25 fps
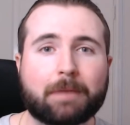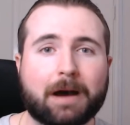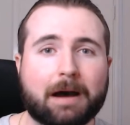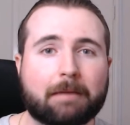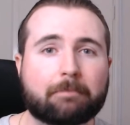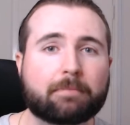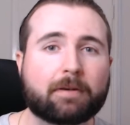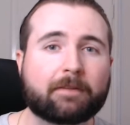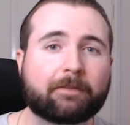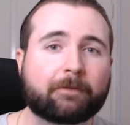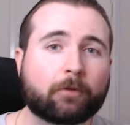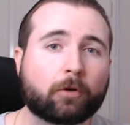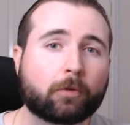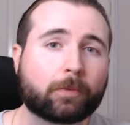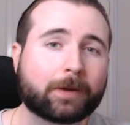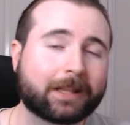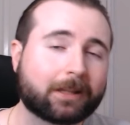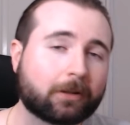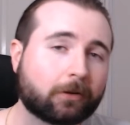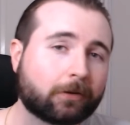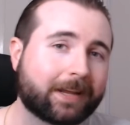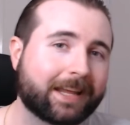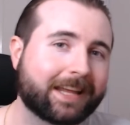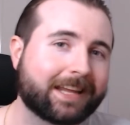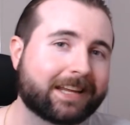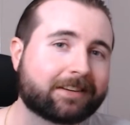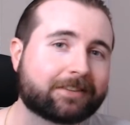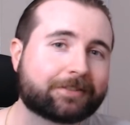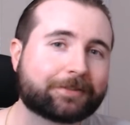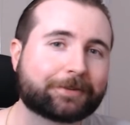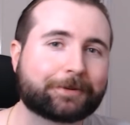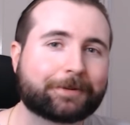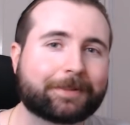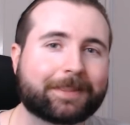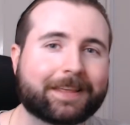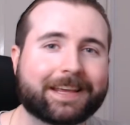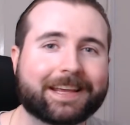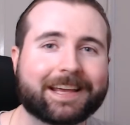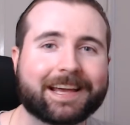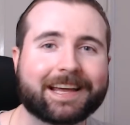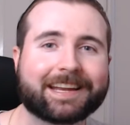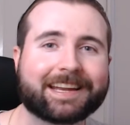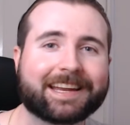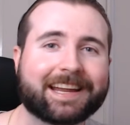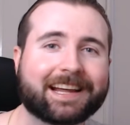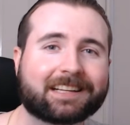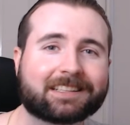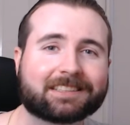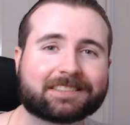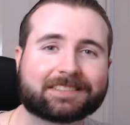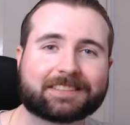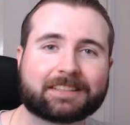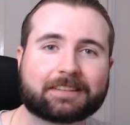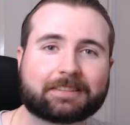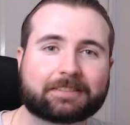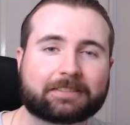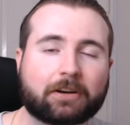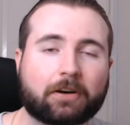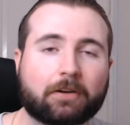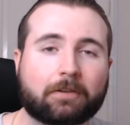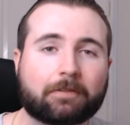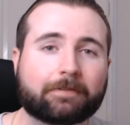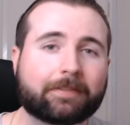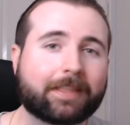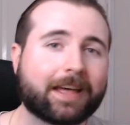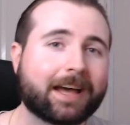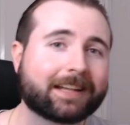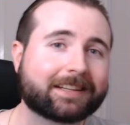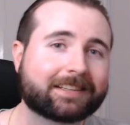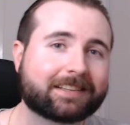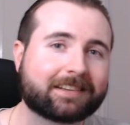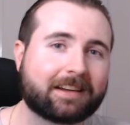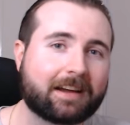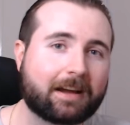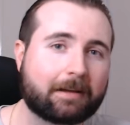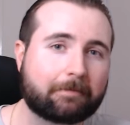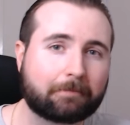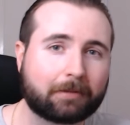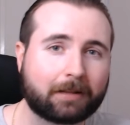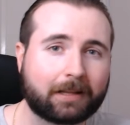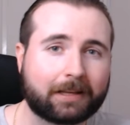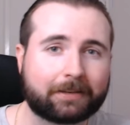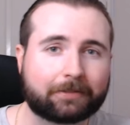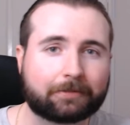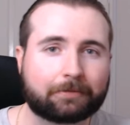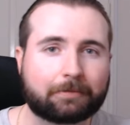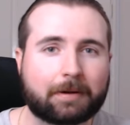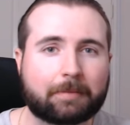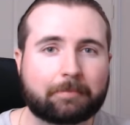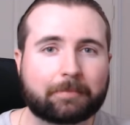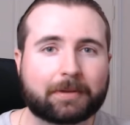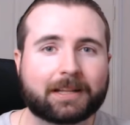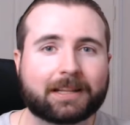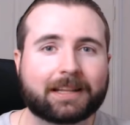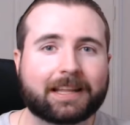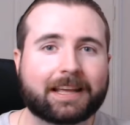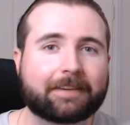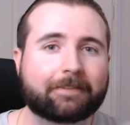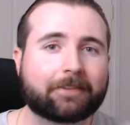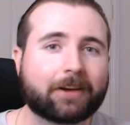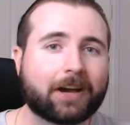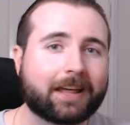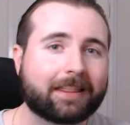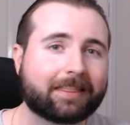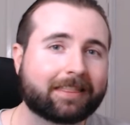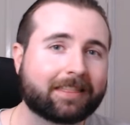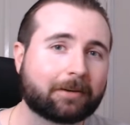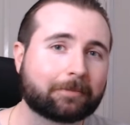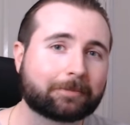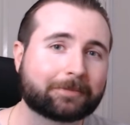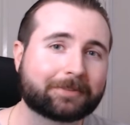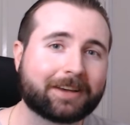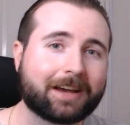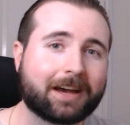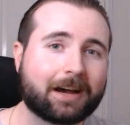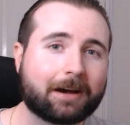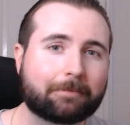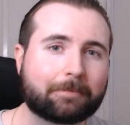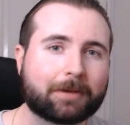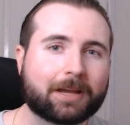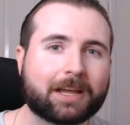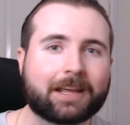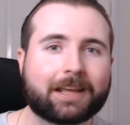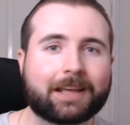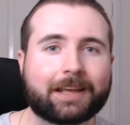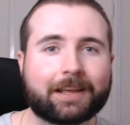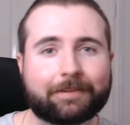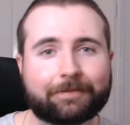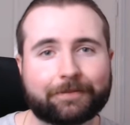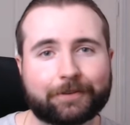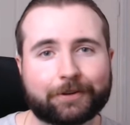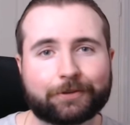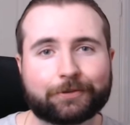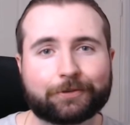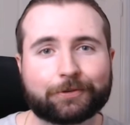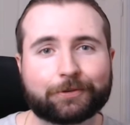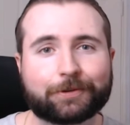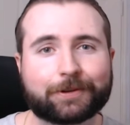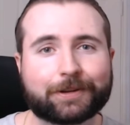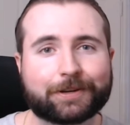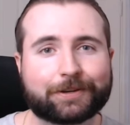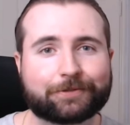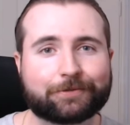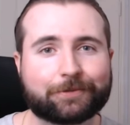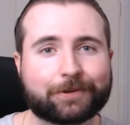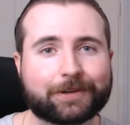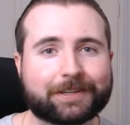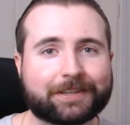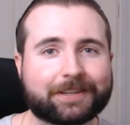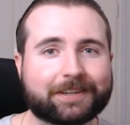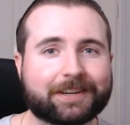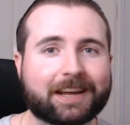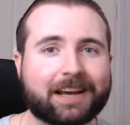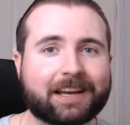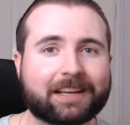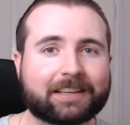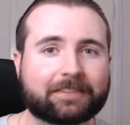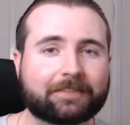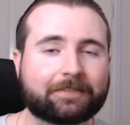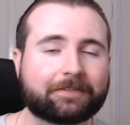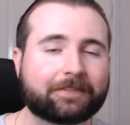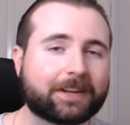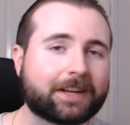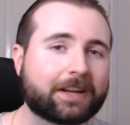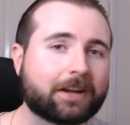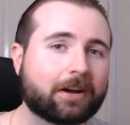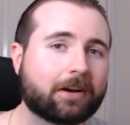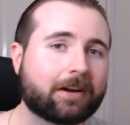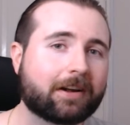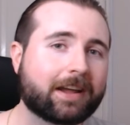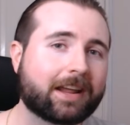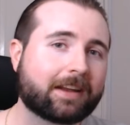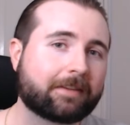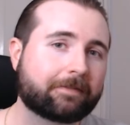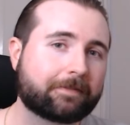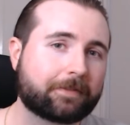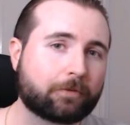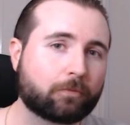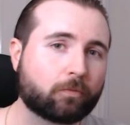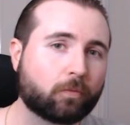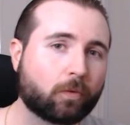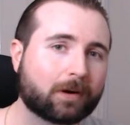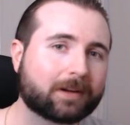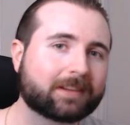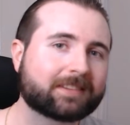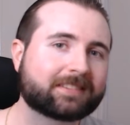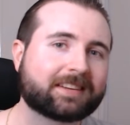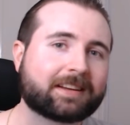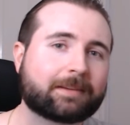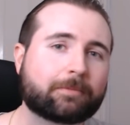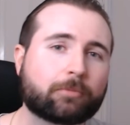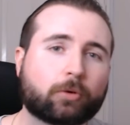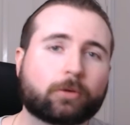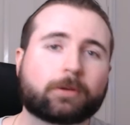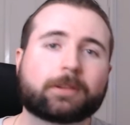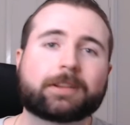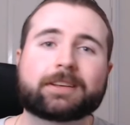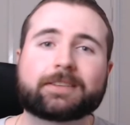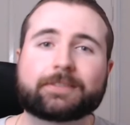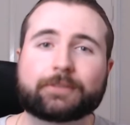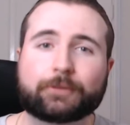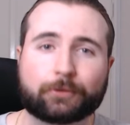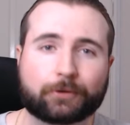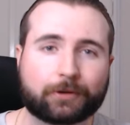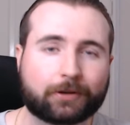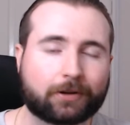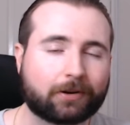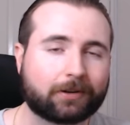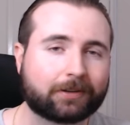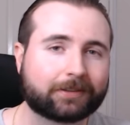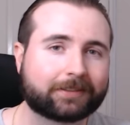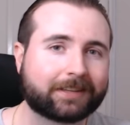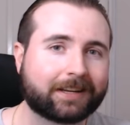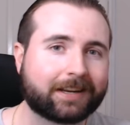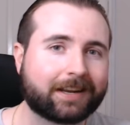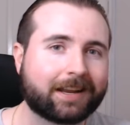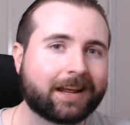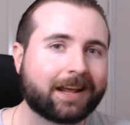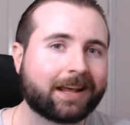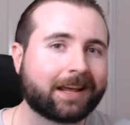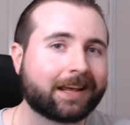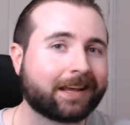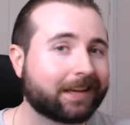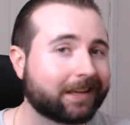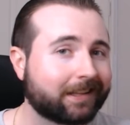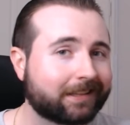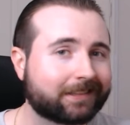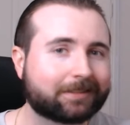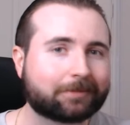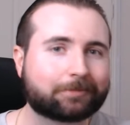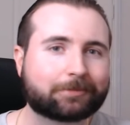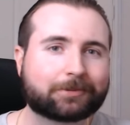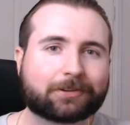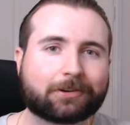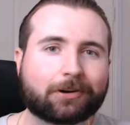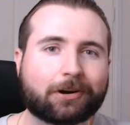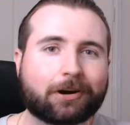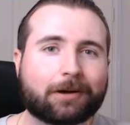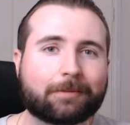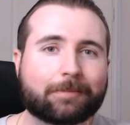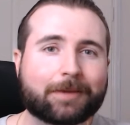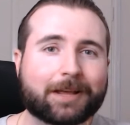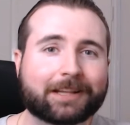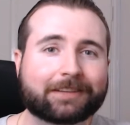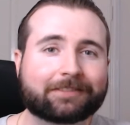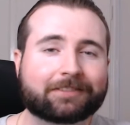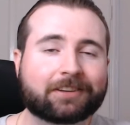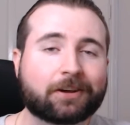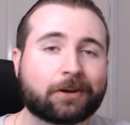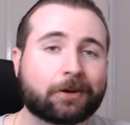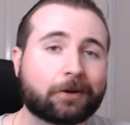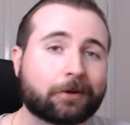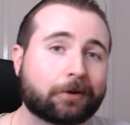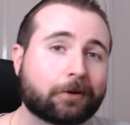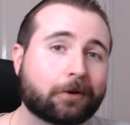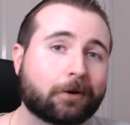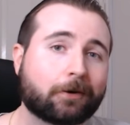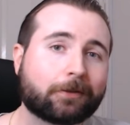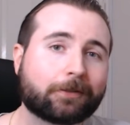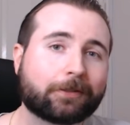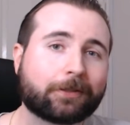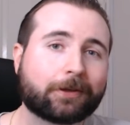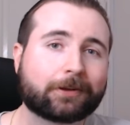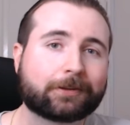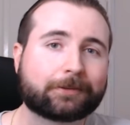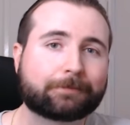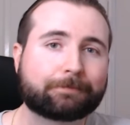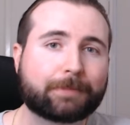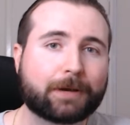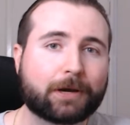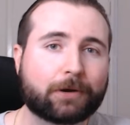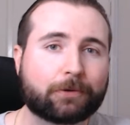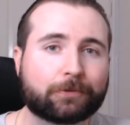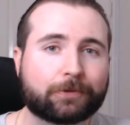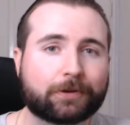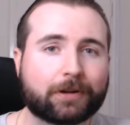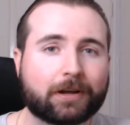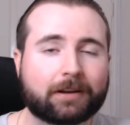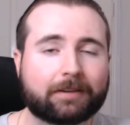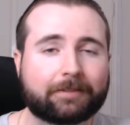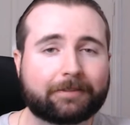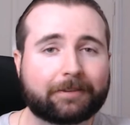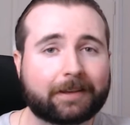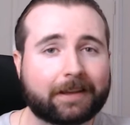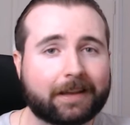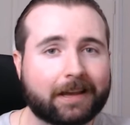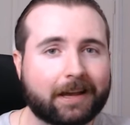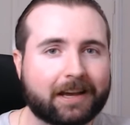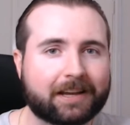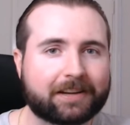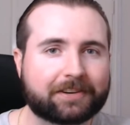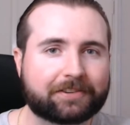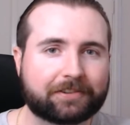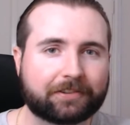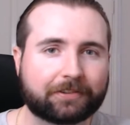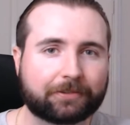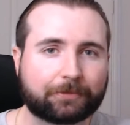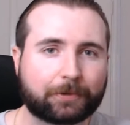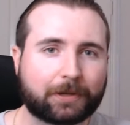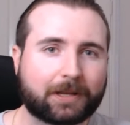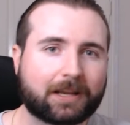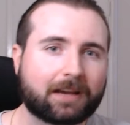But before we look into the analysis of that today, please remember to leave a thumbs up if you do enjoy today's video, and if you want to see more of this sort of content, hit subscribe and turn on those bell notifications.